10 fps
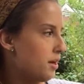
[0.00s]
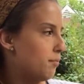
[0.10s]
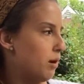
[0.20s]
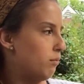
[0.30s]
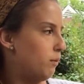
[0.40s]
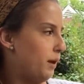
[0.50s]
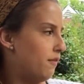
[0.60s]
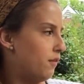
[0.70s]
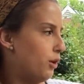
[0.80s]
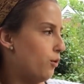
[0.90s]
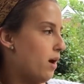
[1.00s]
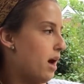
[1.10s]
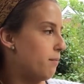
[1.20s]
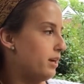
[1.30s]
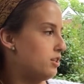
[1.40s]
Bumblebee flew
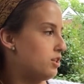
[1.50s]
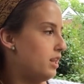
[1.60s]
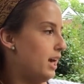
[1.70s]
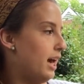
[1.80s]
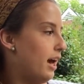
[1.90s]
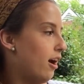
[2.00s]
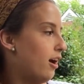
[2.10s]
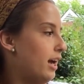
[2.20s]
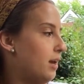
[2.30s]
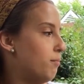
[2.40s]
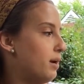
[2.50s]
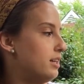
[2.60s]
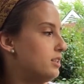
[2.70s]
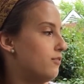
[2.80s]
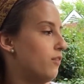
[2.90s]
up into the air and
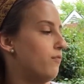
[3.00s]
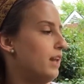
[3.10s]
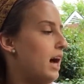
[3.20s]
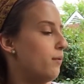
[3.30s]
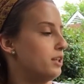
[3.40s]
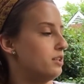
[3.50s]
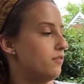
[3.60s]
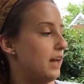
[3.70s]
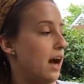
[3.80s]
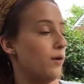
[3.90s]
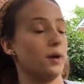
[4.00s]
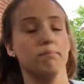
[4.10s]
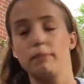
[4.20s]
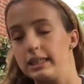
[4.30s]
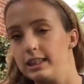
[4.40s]
buzzed from flower to flower.
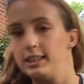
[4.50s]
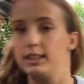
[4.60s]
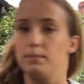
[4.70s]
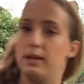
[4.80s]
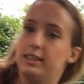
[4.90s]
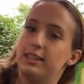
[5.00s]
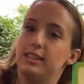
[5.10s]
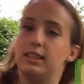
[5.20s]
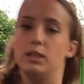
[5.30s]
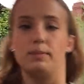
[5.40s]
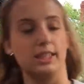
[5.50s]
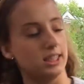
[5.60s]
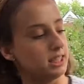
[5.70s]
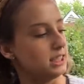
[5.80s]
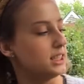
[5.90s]
Buzz, buzz,
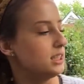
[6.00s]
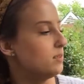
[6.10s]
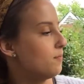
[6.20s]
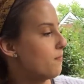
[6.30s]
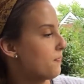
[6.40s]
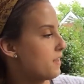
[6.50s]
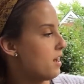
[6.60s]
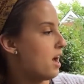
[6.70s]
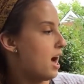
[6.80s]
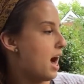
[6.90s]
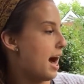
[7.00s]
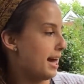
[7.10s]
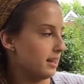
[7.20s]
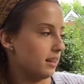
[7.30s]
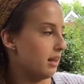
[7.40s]
buzz.
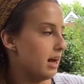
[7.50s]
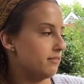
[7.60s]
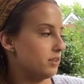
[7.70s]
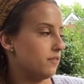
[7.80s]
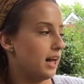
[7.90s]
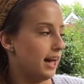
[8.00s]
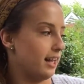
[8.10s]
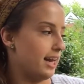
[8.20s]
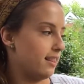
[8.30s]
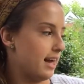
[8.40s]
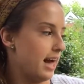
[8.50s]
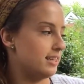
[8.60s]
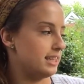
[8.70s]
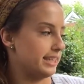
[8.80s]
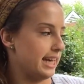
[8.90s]
I'd love to fly like that,
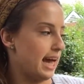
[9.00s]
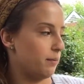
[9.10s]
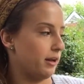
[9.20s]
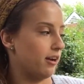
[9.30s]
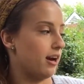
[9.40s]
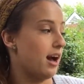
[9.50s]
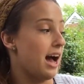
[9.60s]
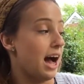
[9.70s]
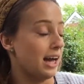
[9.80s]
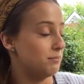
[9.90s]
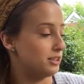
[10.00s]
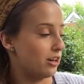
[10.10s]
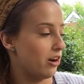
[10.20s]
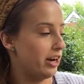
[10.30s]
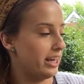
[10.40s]
said Caterpillar. I'm
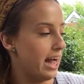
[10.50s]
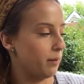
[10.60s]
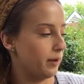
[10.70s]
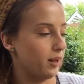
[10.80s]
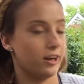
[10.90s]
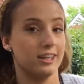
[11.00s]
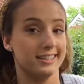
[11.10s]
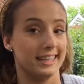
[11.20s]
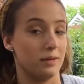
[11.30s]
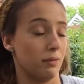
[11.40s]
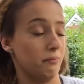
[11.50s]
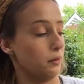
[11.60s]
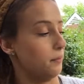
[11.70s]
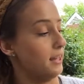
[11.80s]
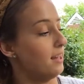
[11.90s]
sorry, Caterpillar, said
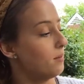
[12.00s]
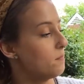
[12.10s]
Bumblebee.